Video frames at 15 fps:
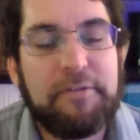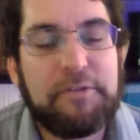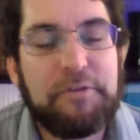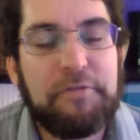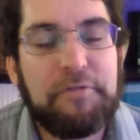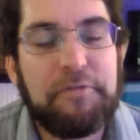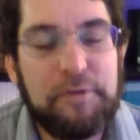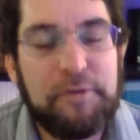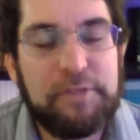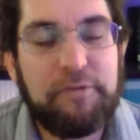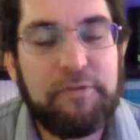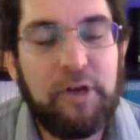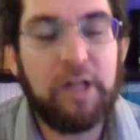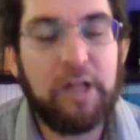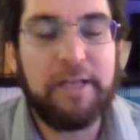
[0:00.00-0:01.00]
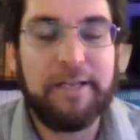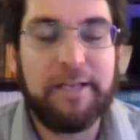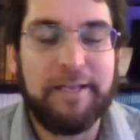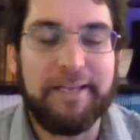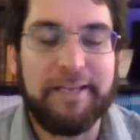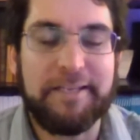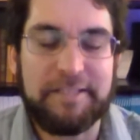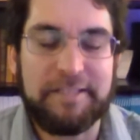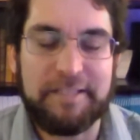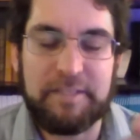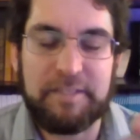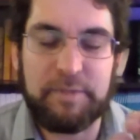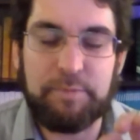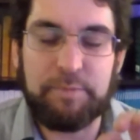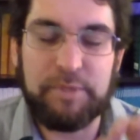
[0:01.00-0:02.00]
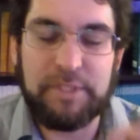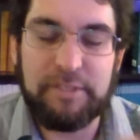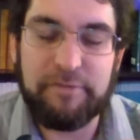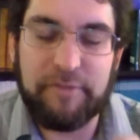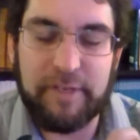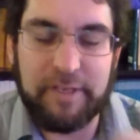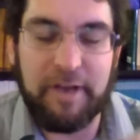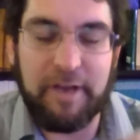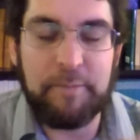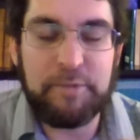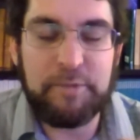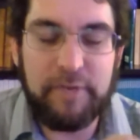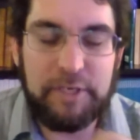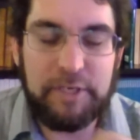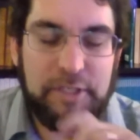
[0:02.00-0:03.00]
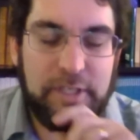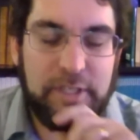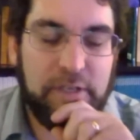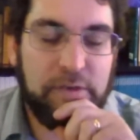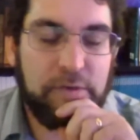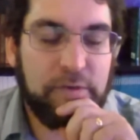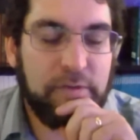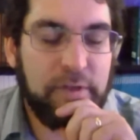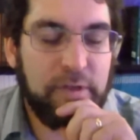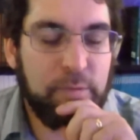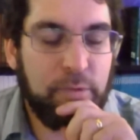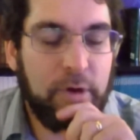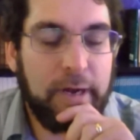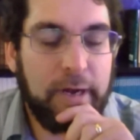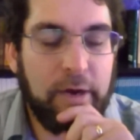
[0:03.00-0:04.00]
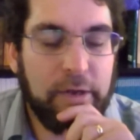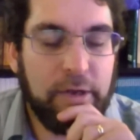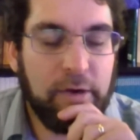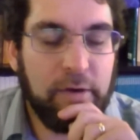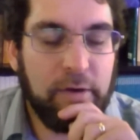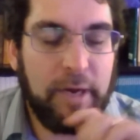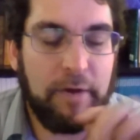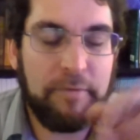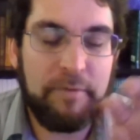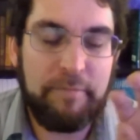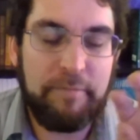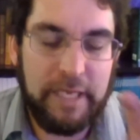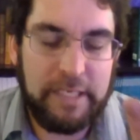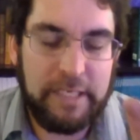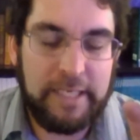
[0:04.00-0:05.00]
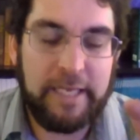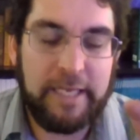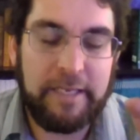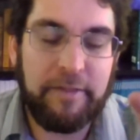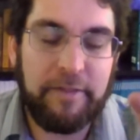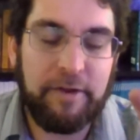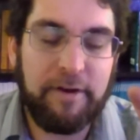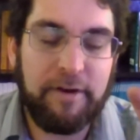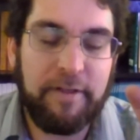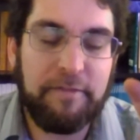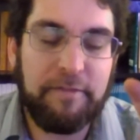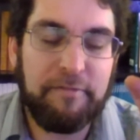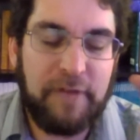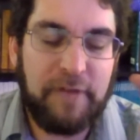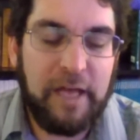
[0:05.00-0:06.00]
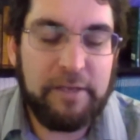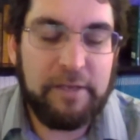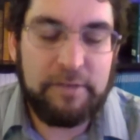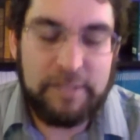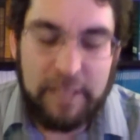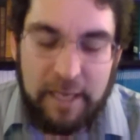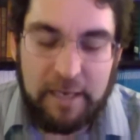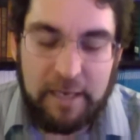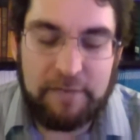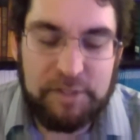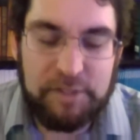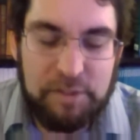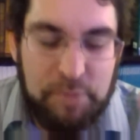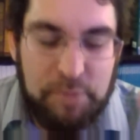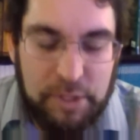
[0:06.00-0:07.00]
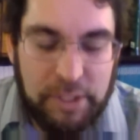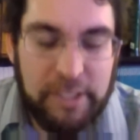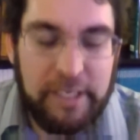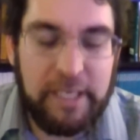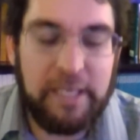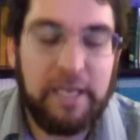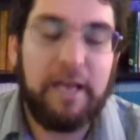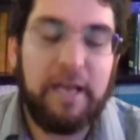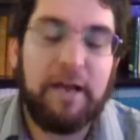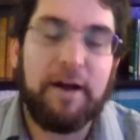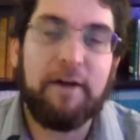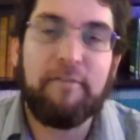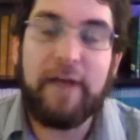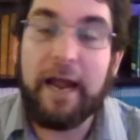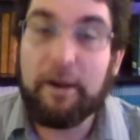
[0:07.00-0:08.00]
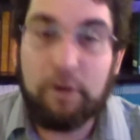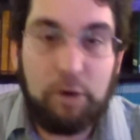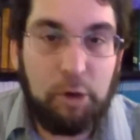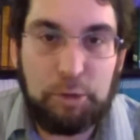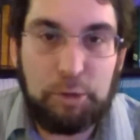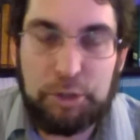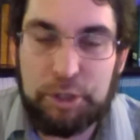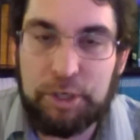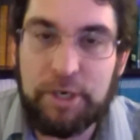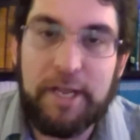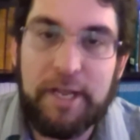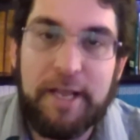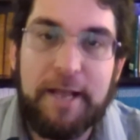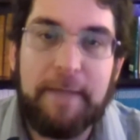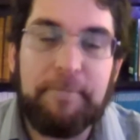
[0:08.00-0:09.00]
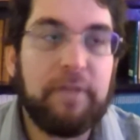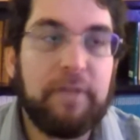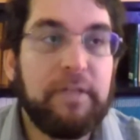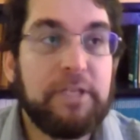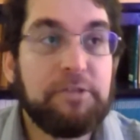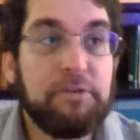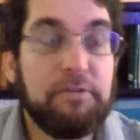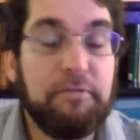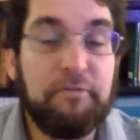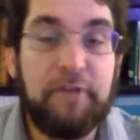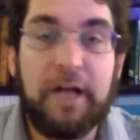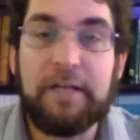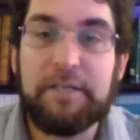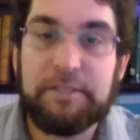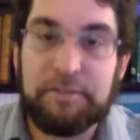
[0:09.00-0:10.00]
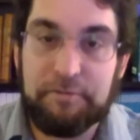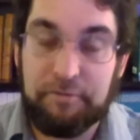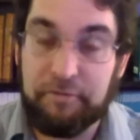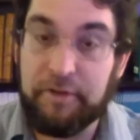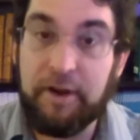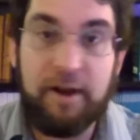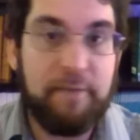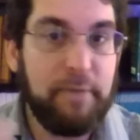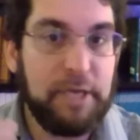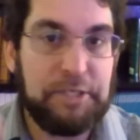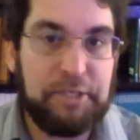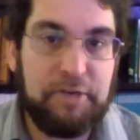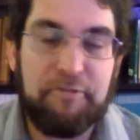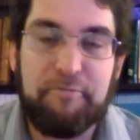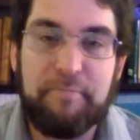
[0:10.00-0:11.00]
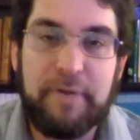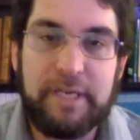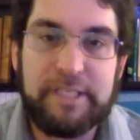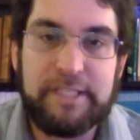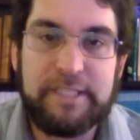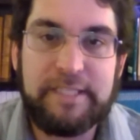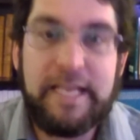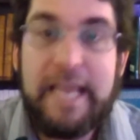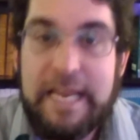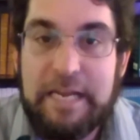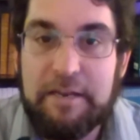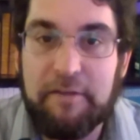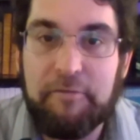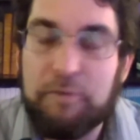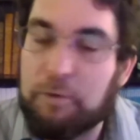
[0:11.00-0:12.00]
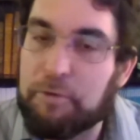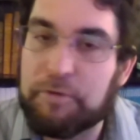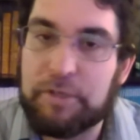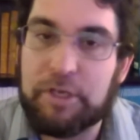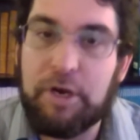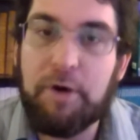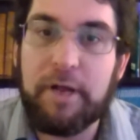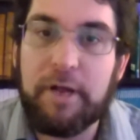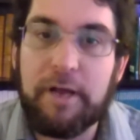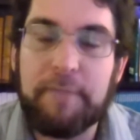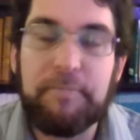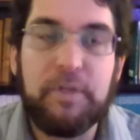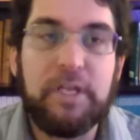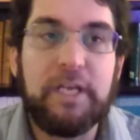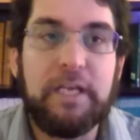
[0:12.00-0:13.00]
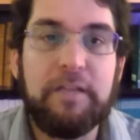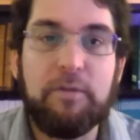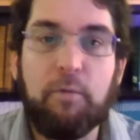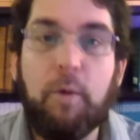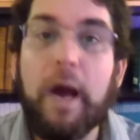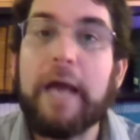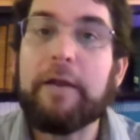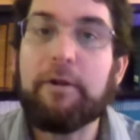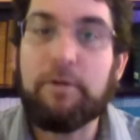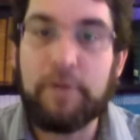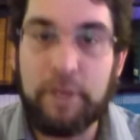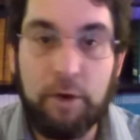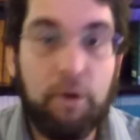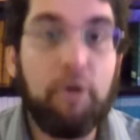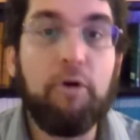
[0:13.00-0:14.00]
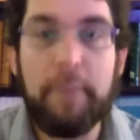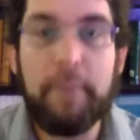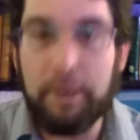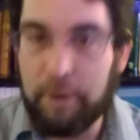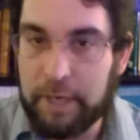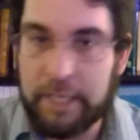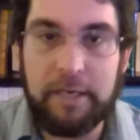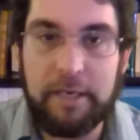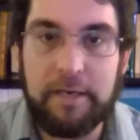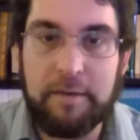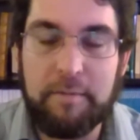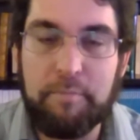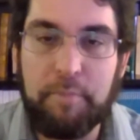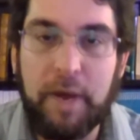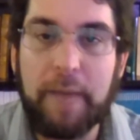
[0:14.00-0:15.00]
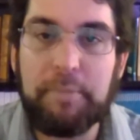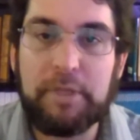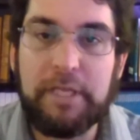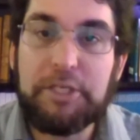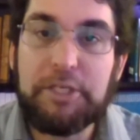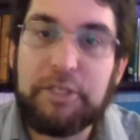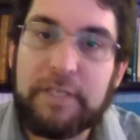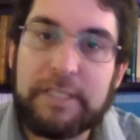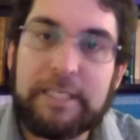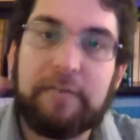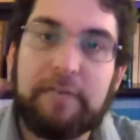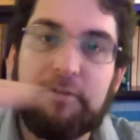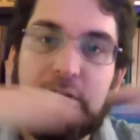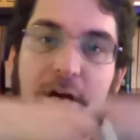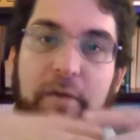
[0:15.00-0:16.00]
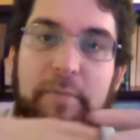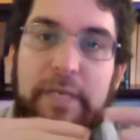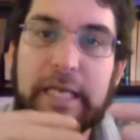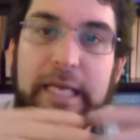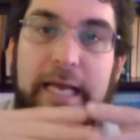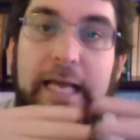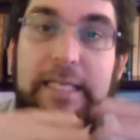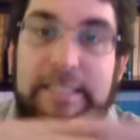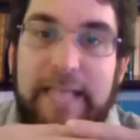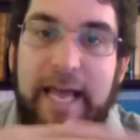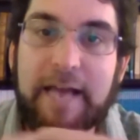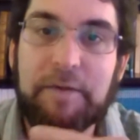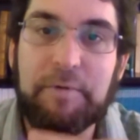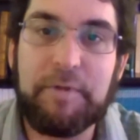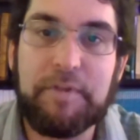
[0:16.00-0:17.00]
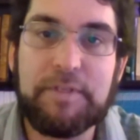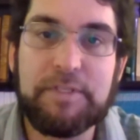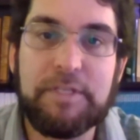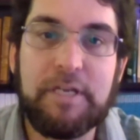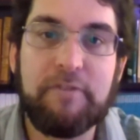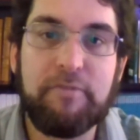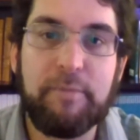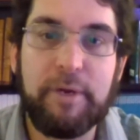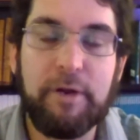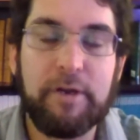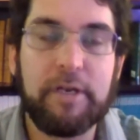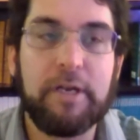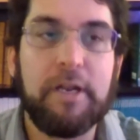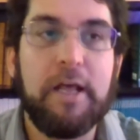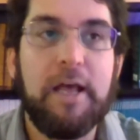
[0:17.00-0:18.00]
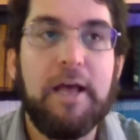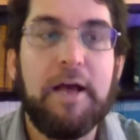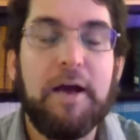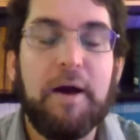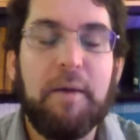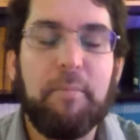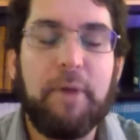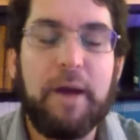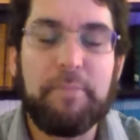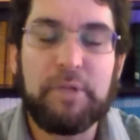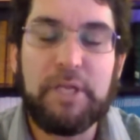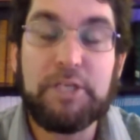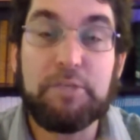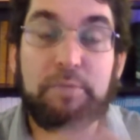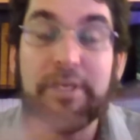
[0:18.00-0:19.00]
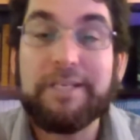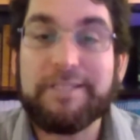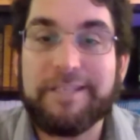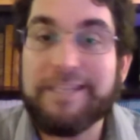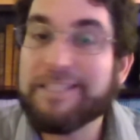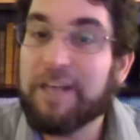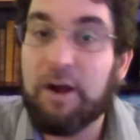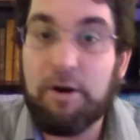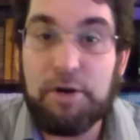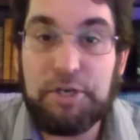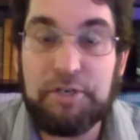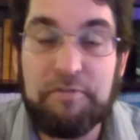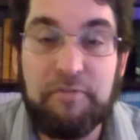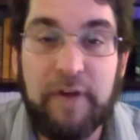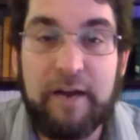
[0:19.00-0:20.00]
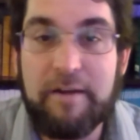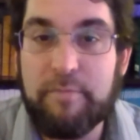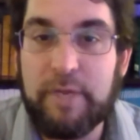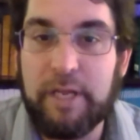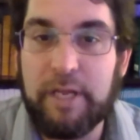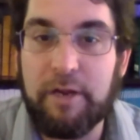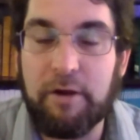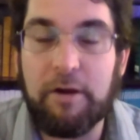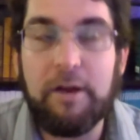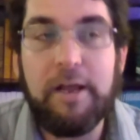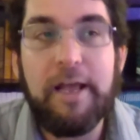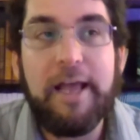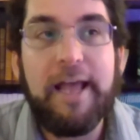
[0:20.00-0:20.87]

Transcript: So first of all is the specific observation that you brought out here about the Mandan and the values, yeah, of stability, of agriculture. And these are values very much of my state of North Dakota in the wider Euro-American population that's kind of come into contact with this Native American population, because it's a harsh environment here.